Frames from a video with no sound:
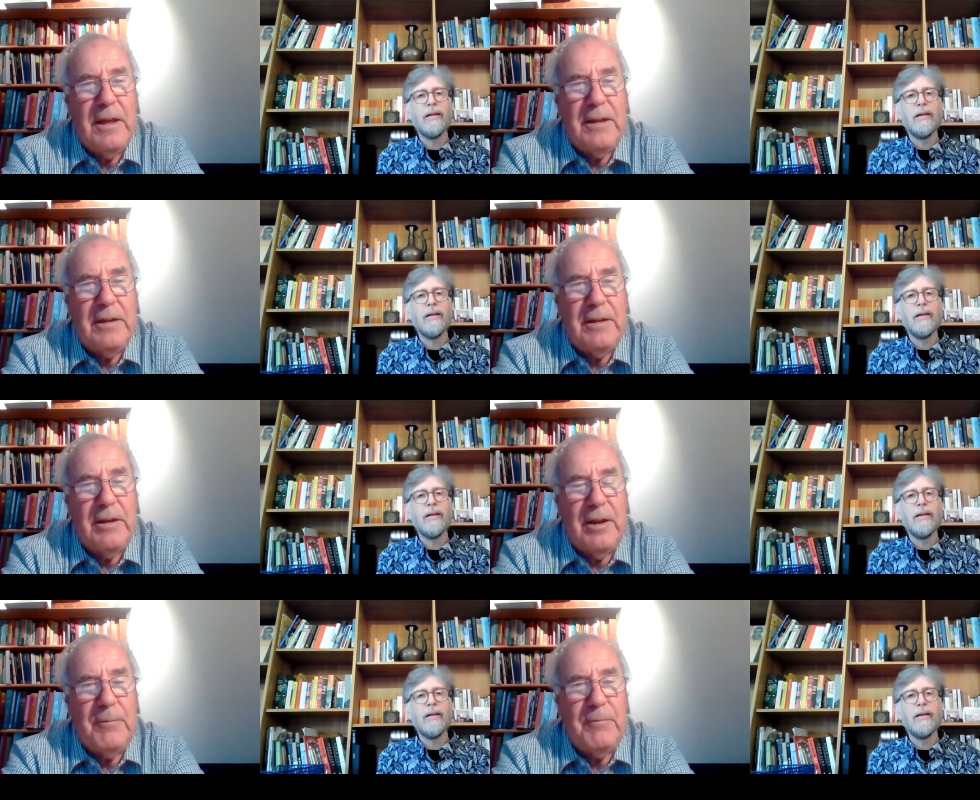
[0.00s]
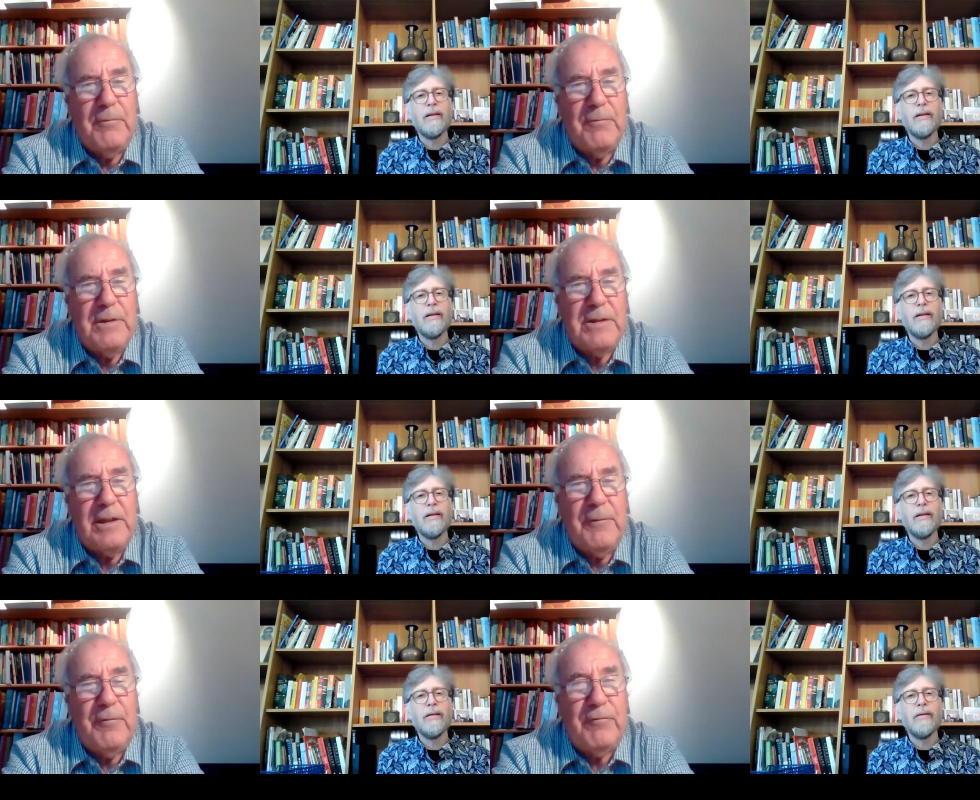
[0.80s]
Speaker 1: in um,
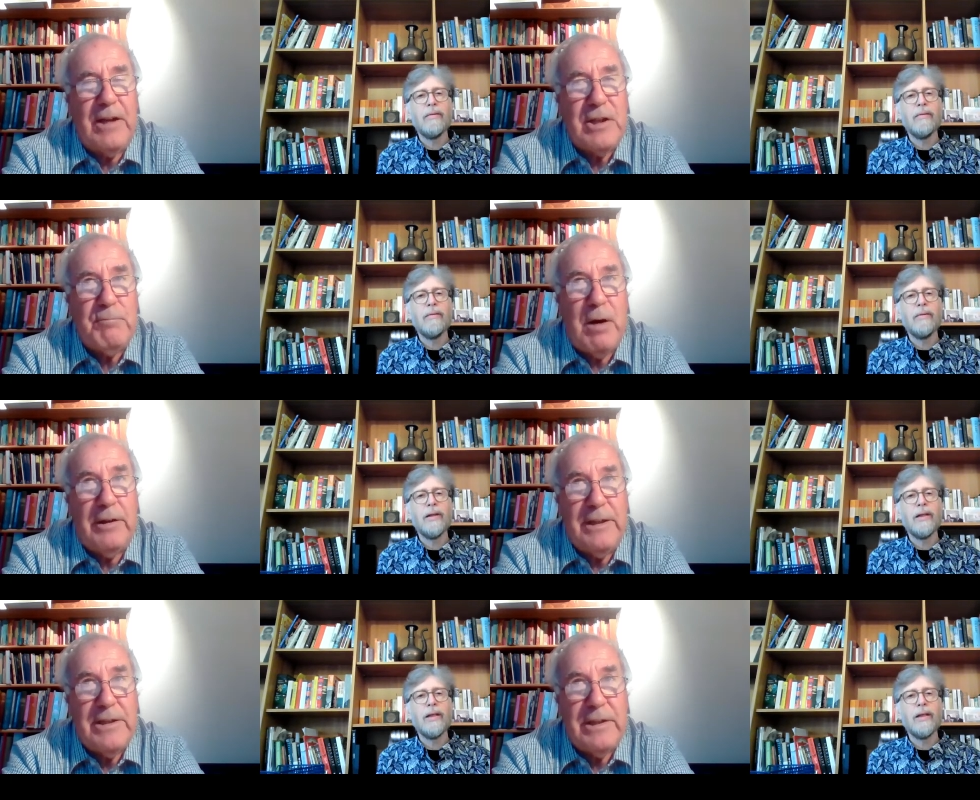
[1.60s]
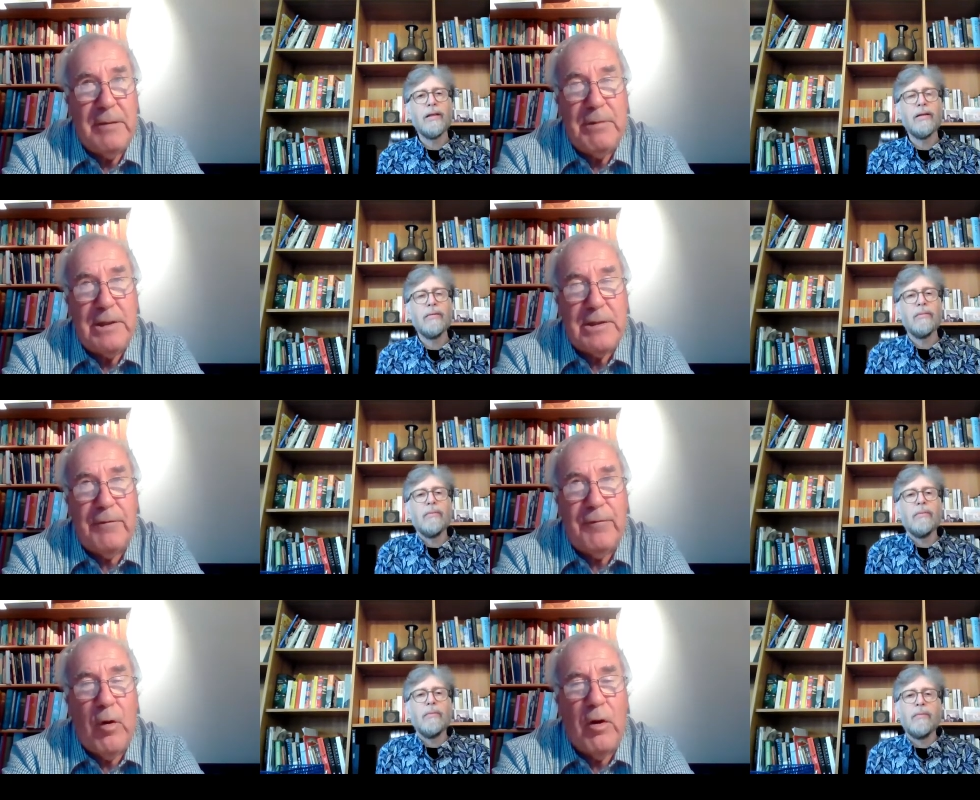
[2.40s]
still in French Polynesia, but it's a
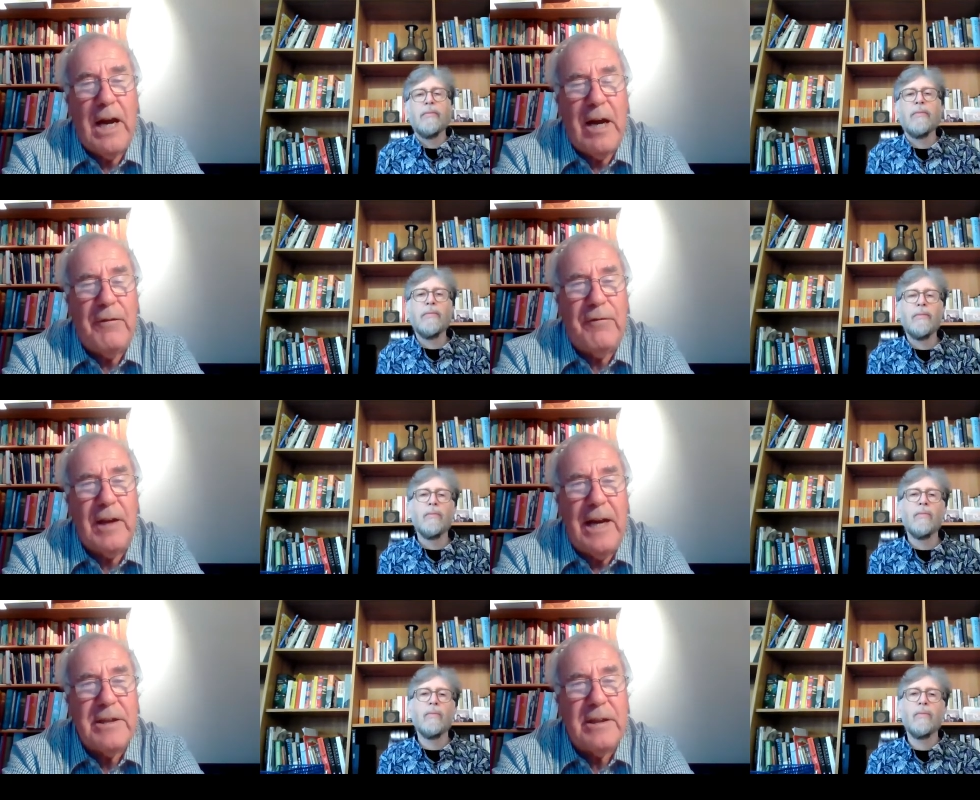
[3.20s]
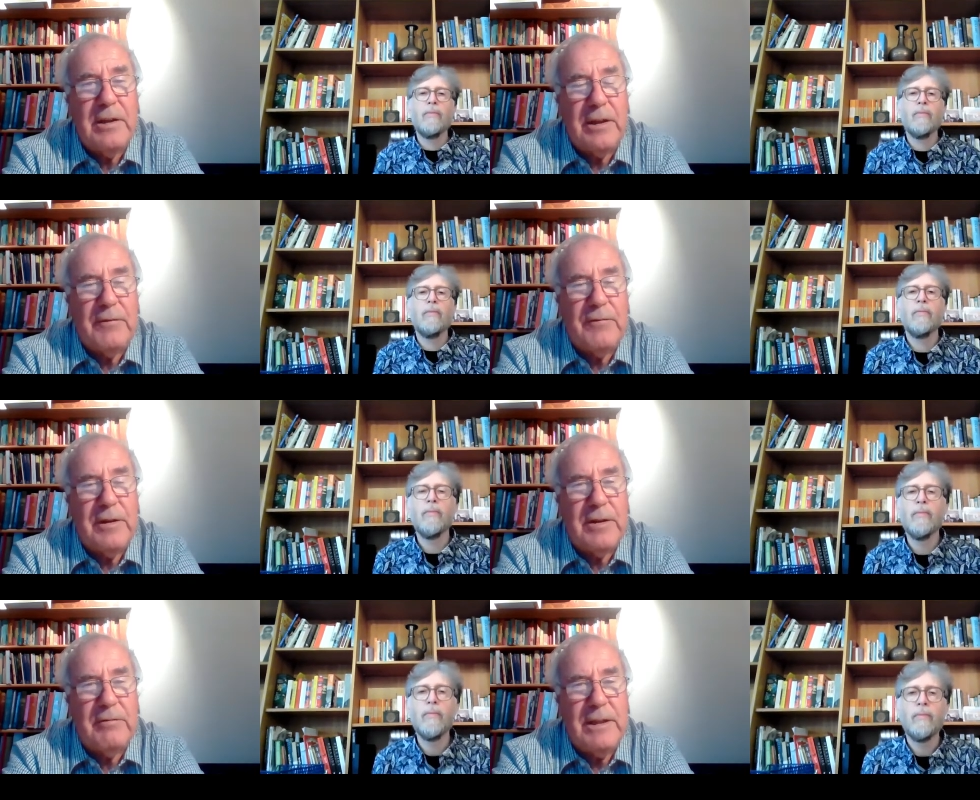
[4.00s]
four-hour flight going
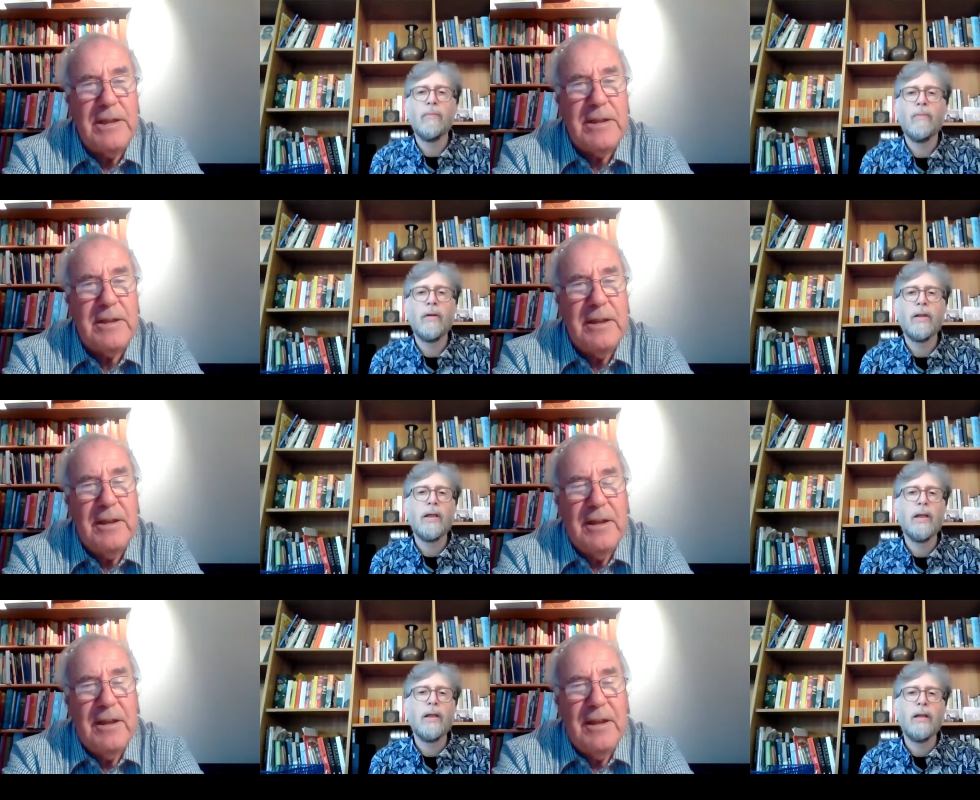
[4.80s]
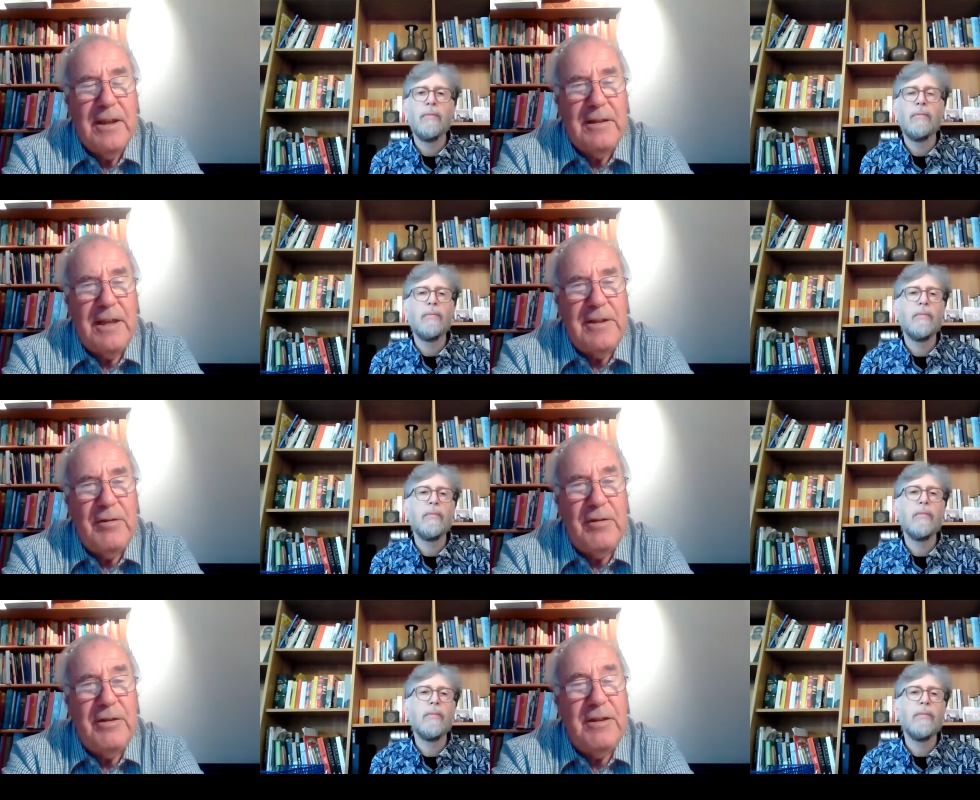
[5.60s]
further east. Then
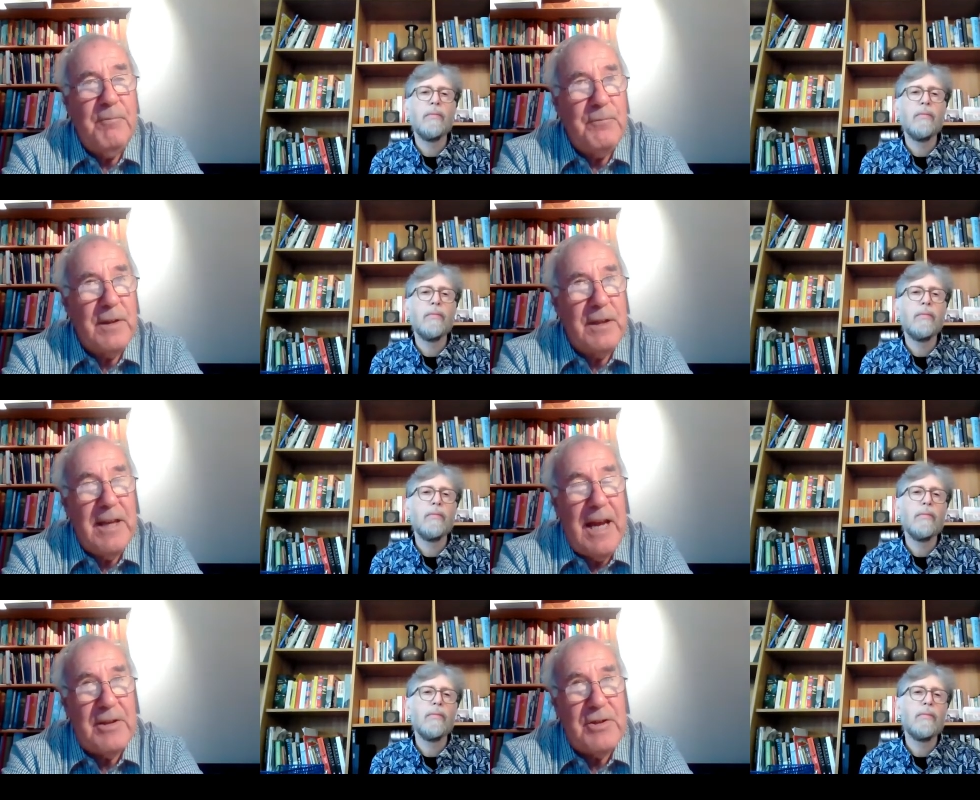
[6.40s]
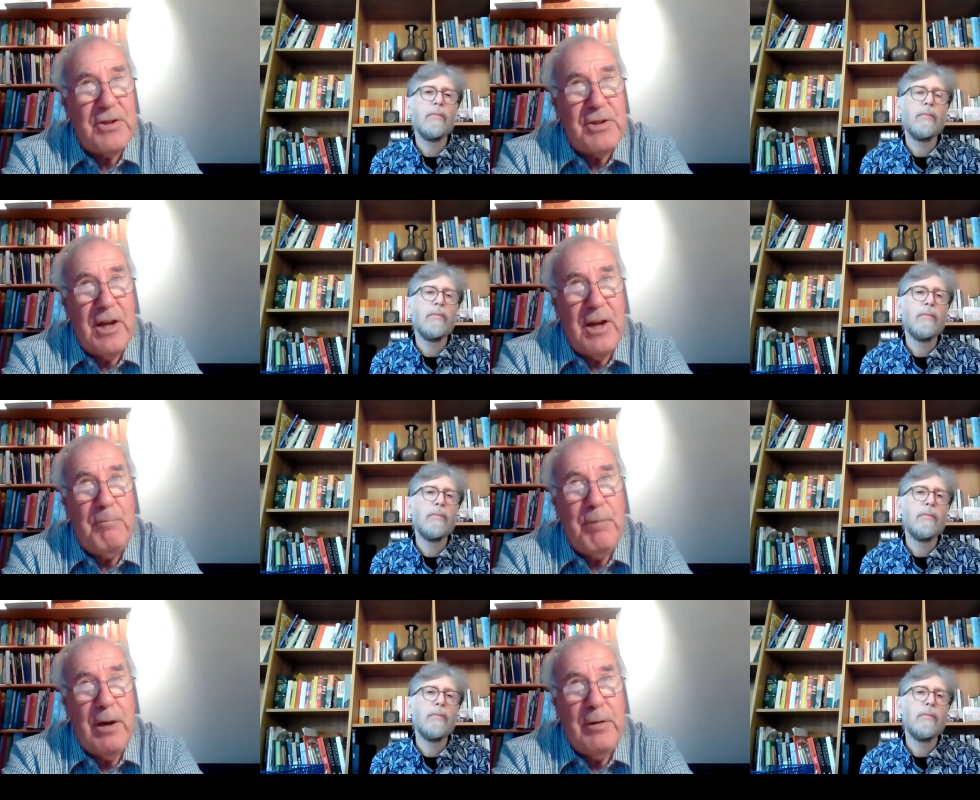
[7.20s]
you catch a
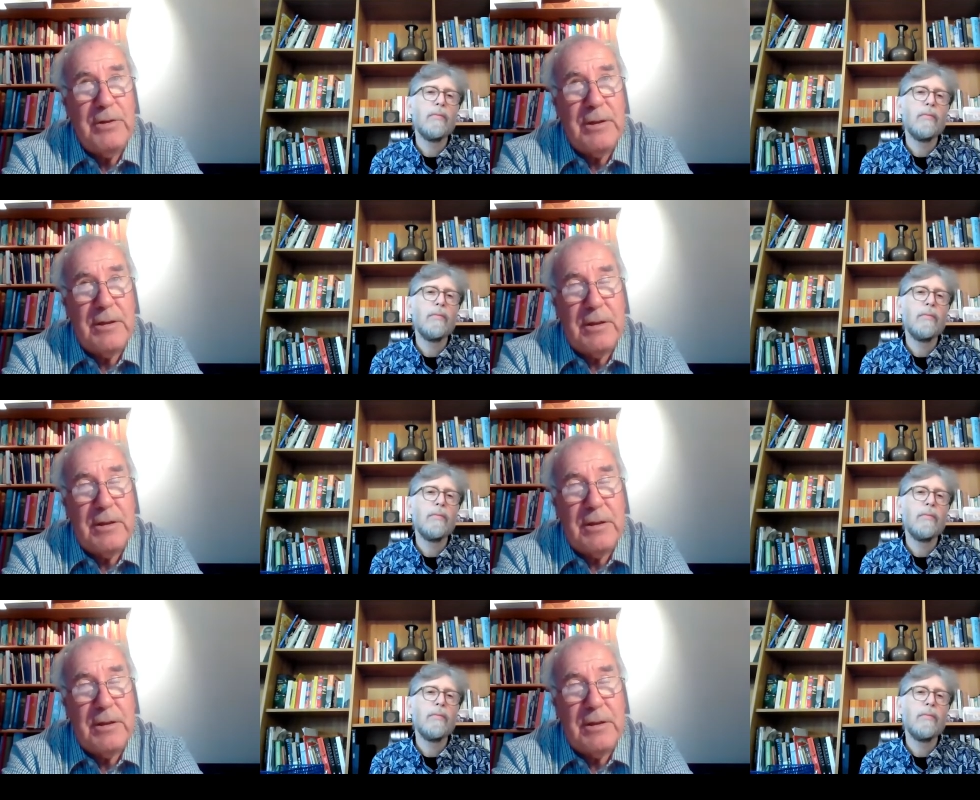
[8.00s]
boat